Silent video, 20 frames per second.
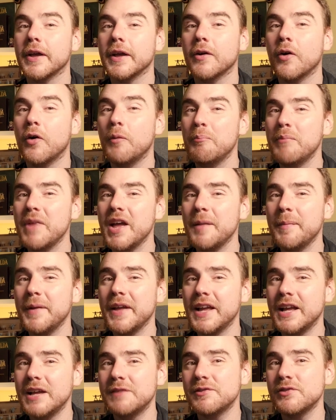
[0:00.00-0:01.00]
or maybe
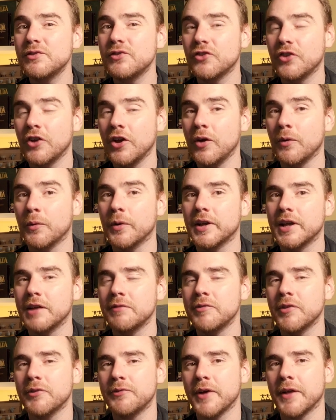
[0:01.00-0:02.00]
even two,
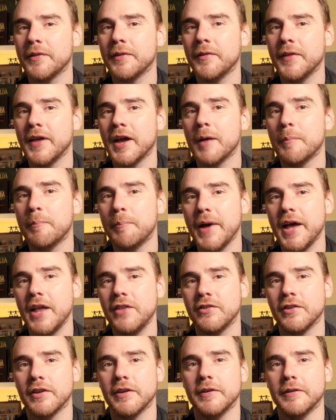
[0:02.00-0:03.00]
given the fact that they are
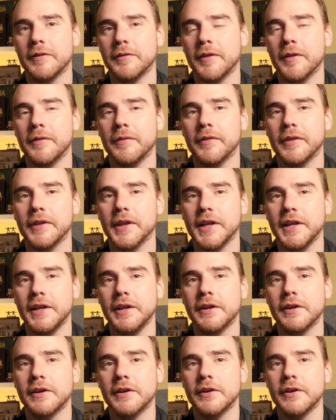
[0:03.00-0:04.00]
better than
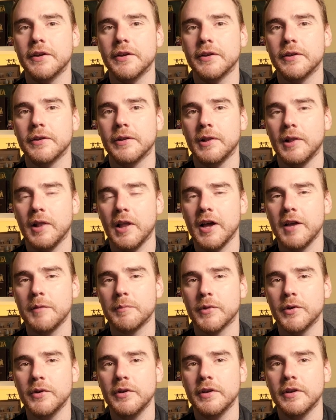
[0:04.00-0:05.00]
the
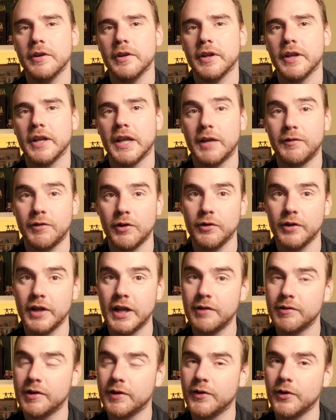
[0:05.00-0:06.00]
linemen,
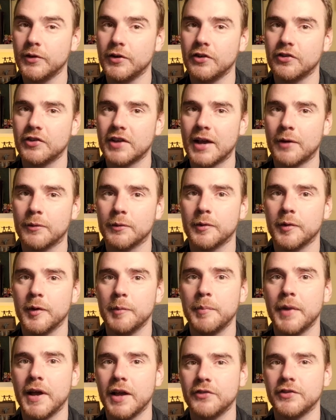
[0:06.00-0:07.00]
even if you discount the
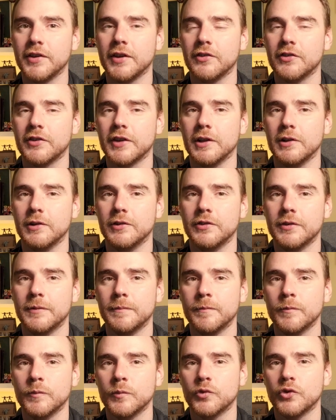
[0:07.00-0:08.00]
passing skills.
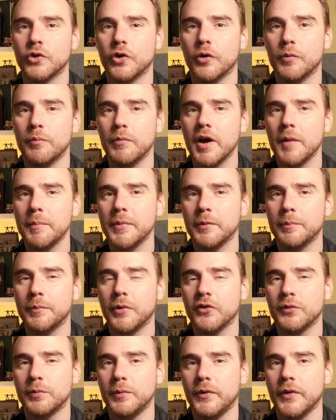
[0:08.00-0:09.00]
So it might be
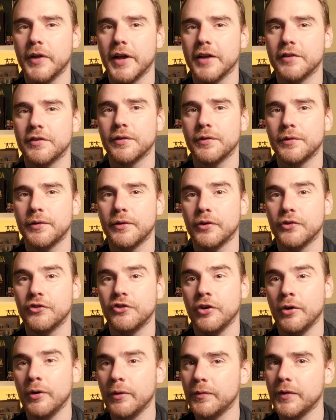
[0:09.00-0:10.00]
possible there throw
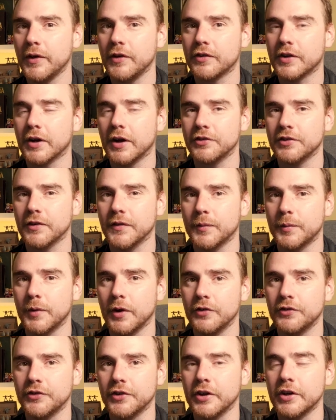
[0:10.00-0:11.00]
two of these guys on the
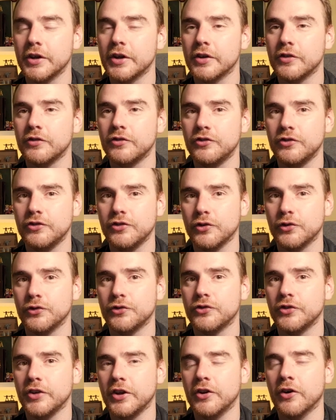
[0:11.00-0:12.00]
roster,
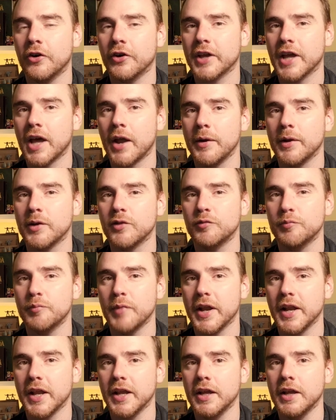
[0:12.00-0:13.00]
just so you're not carrying as
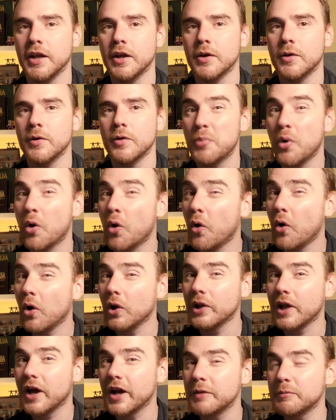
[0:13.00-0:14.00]
many poor
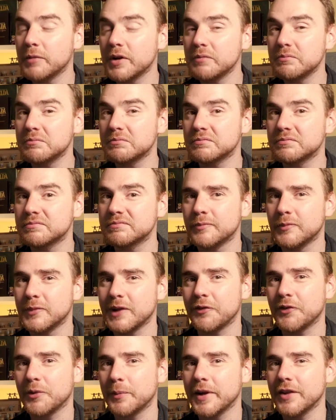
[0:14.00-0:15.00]
linemen. We'll
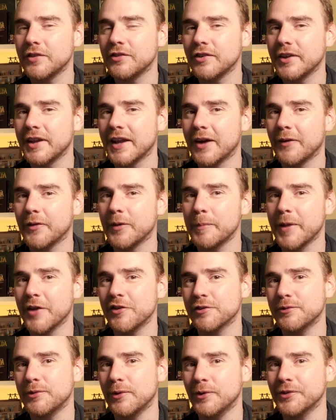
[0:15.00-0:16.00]
have to wait and see how the
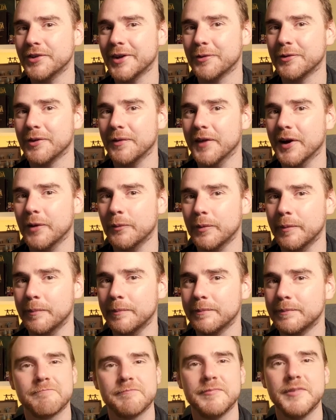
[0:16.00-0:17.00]
meta falls out on that one.
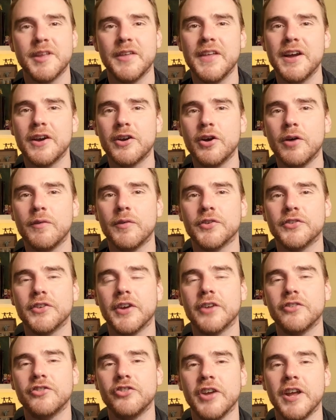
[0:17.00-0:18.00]
Now that covers
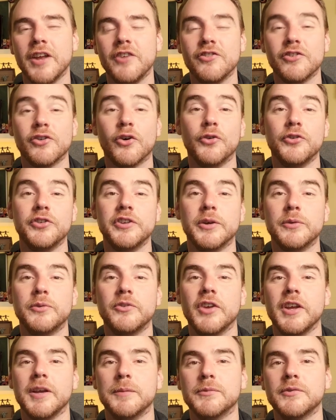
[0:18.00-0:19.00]
our changing or new
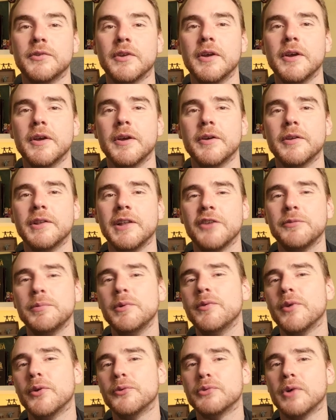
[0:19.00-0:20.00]
teams. Let's
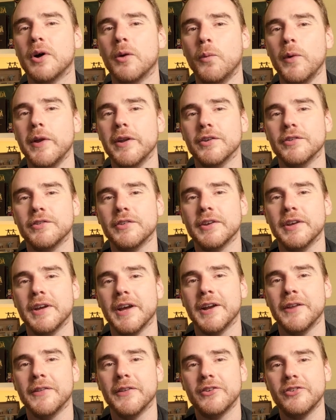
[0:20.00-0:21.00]
move on to our winners.
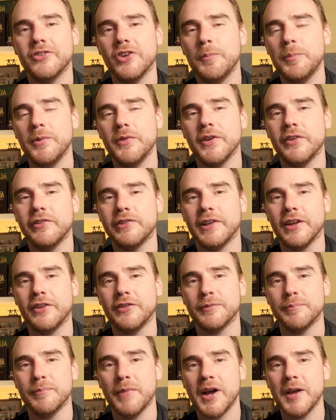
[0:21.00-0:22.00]
And at the top of this
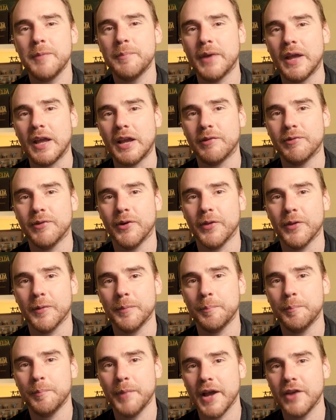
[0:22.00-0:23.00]
list, my pick for the
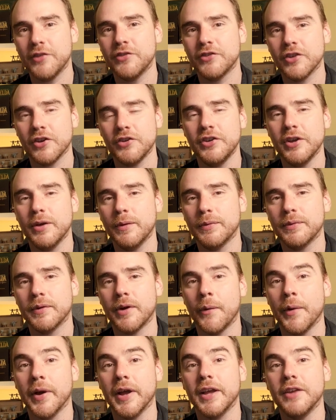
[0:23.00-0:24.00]
best new
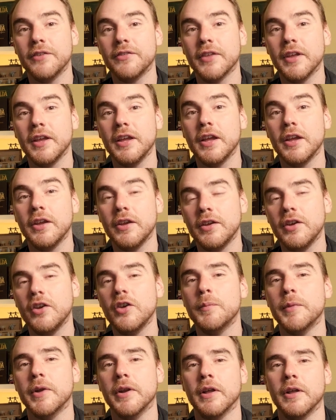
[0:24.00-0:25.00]
thrower is the
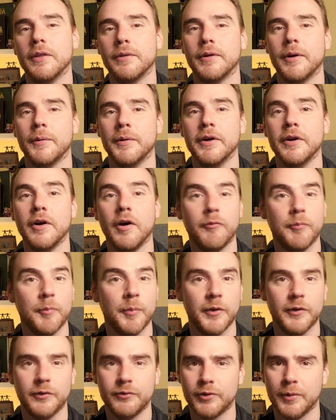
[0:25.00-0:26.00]
human thrower,
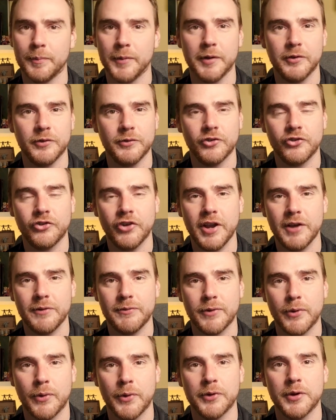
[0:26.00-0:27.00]
from the
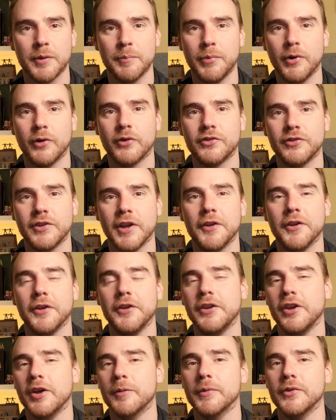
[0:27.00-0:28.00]
straightforward, bog-standard
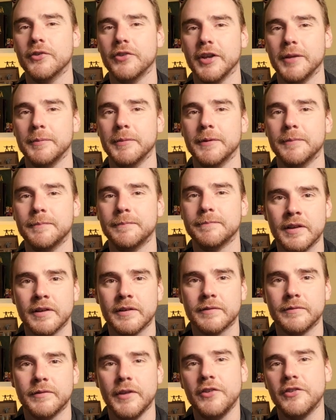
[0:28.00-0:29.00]
human team.
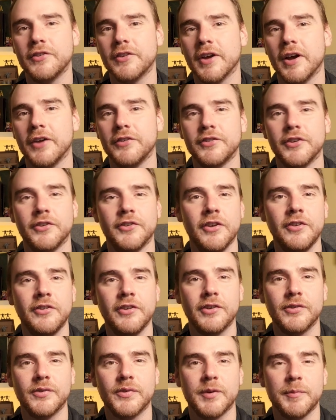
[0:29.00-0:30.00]
This guy's
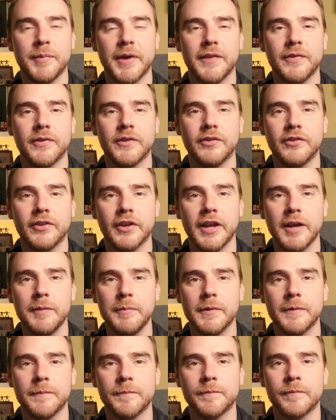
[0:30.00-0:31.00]
statistics have remained the
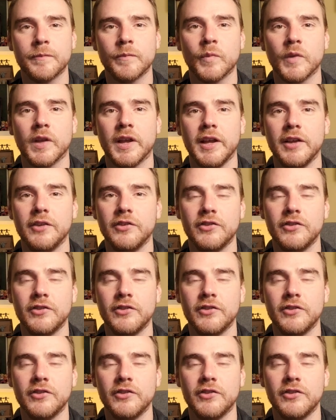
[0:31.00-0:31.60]
same. He's